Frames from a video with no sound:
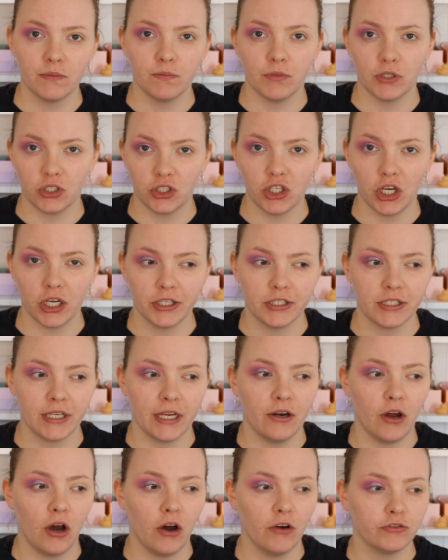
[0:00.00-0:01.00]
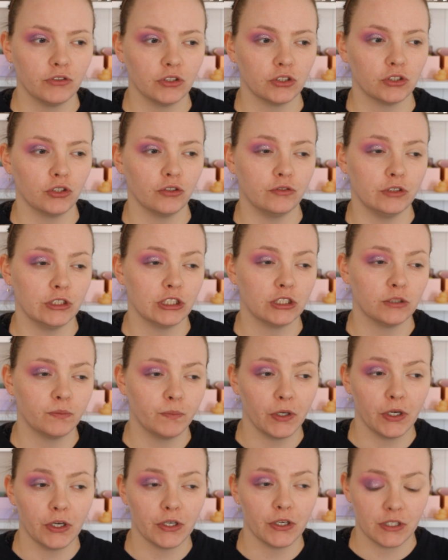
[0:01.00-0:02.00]
but just enough to sort of
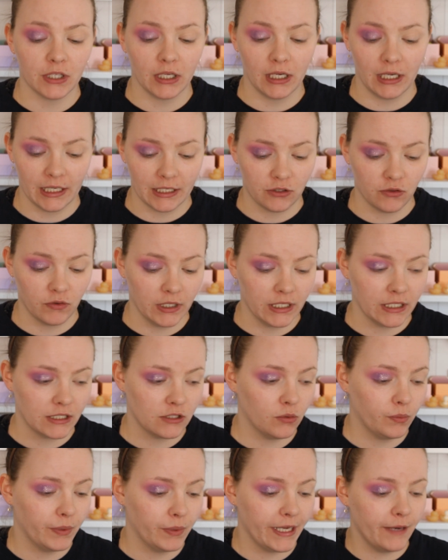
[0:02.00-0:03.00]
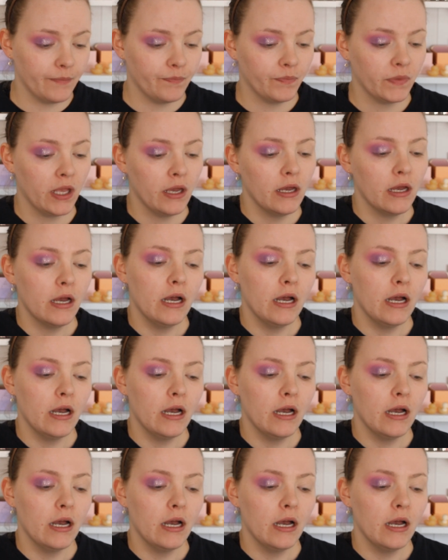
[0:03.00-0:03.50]
disperse the glitter a little bit.